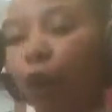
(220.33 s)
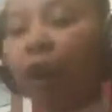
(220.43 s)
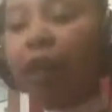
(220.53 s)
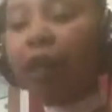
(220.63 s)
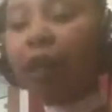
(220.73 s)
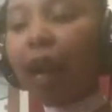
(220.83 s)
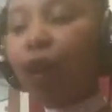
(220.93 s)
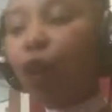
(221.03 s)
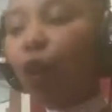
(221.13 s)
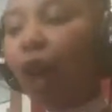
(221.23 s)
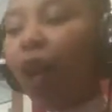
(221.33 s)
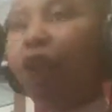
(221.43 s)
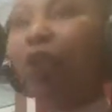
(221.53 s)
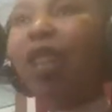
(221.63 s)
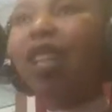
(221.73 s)
ways, guys, to
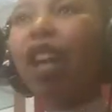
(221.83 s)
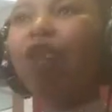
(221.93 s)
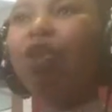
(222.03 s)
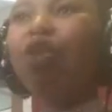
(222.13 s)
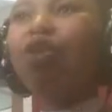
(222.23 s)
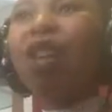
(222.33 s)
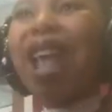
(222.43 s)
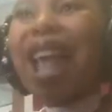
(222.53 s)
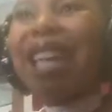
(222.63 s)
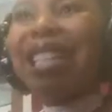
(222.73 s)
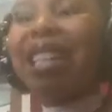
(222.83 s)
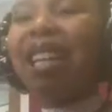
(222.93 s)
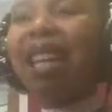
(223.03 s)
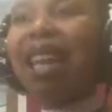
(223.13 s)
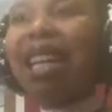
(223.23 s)
cultivate and to create
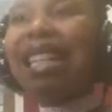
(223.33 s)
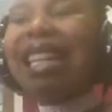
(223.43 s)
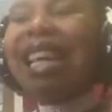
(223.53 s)
the